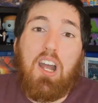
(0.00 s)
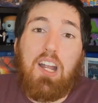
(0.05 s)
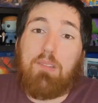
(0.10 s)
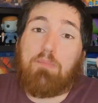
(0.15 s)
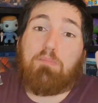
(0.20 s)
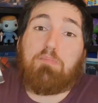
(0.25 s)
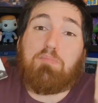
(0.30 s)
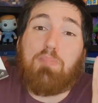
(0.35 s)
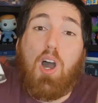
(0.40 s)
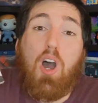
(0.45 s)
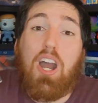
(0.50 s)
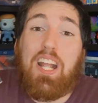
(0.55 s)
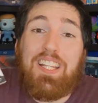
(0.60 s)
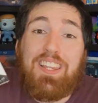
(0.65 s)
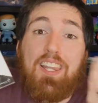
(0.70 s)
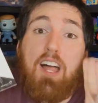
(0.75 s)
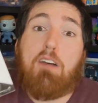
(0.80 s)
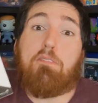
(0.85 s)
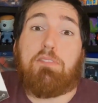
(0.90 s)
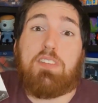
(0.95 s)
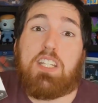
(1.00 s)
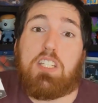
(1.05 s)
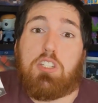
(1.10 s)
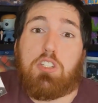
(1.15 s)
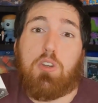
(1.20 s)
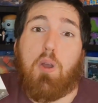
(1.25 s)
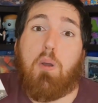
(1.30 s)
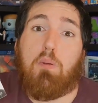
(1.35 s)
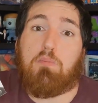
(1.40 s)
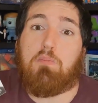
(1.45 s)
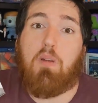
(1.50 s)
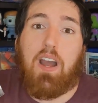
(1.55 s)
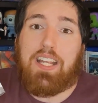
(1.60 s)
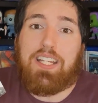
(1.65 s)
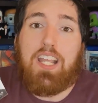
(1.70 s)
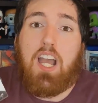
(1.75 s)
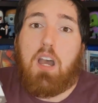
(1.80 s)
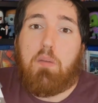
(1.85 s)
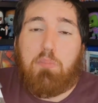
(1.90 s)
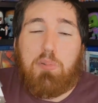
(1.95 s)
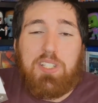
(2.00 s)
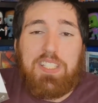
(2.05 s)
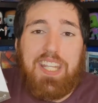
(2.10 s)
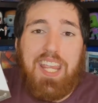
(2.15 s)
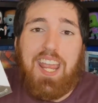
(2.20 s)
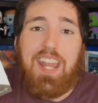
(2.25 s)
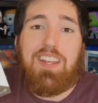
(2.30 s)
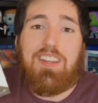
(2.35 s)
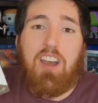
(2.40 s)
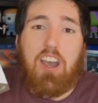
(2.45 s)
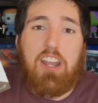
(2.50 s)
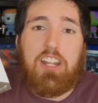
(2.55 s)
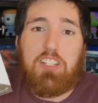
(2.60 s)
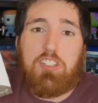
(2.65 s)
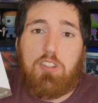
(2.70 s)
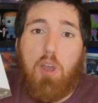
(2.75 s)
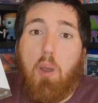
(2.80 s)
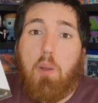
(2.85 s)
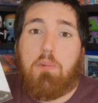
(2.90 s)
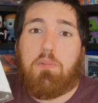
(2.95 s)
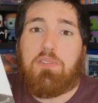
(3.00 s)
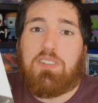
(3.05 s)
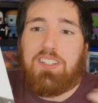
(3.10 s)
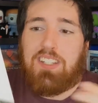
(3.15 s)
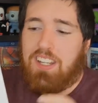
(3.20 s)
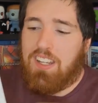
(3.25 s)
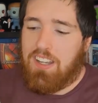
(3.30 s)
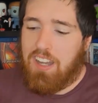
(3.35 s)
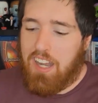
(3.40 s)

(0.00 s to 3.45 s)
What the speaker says: I love this show. I can't pretend I don't.